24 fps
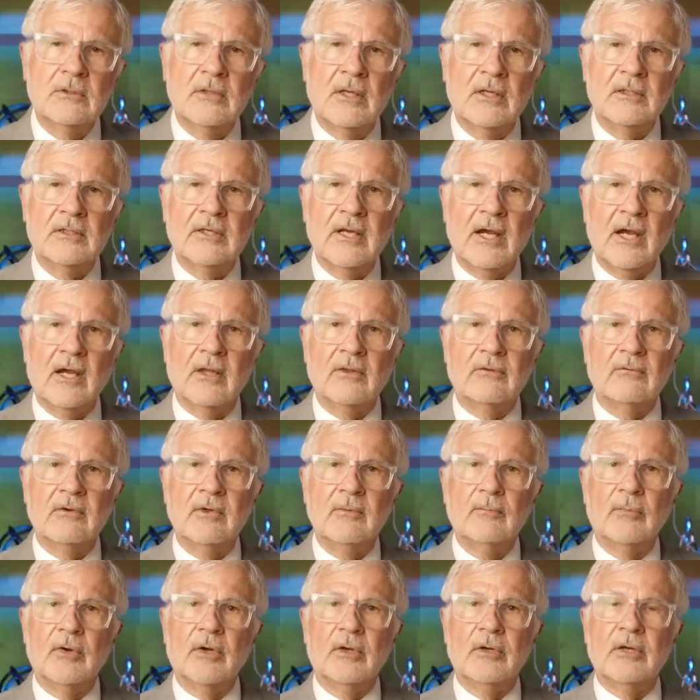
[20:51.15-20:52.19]
at
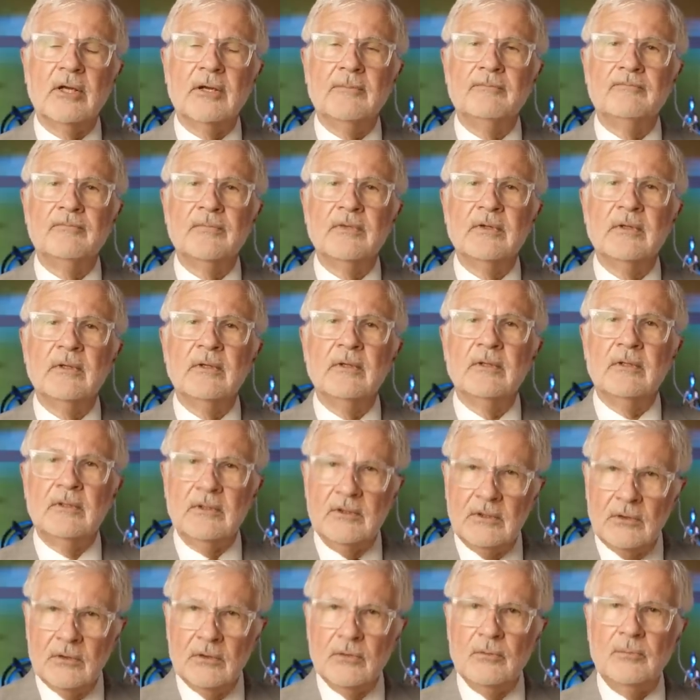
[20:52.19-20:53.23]
calorie burning,
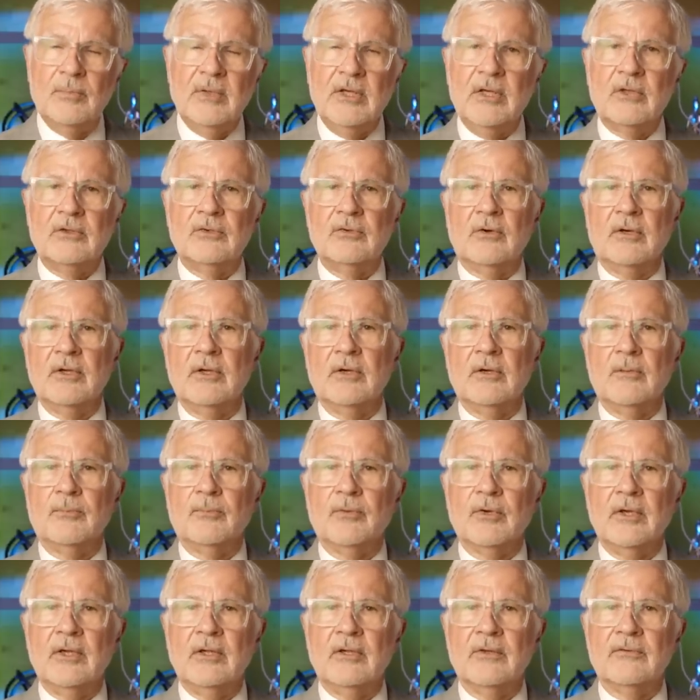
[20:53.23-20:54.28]
you'd be a Toyota
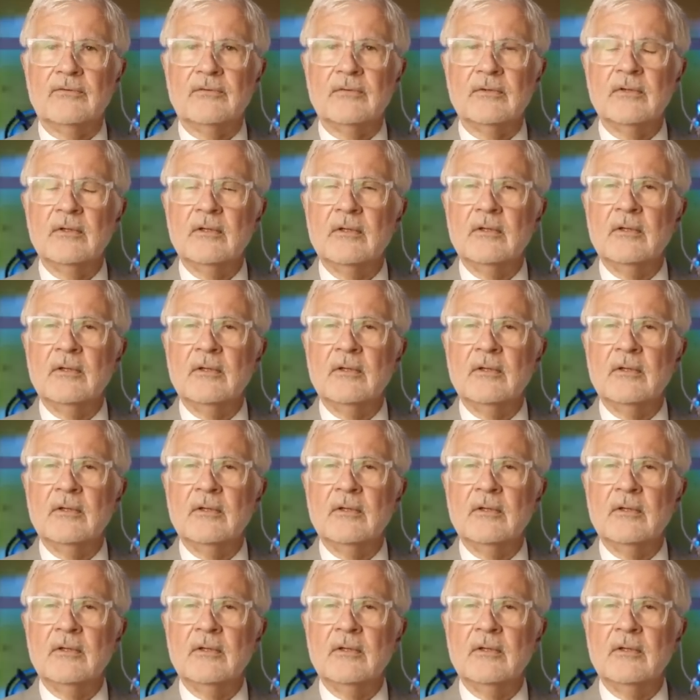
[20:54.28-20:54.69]
Prius.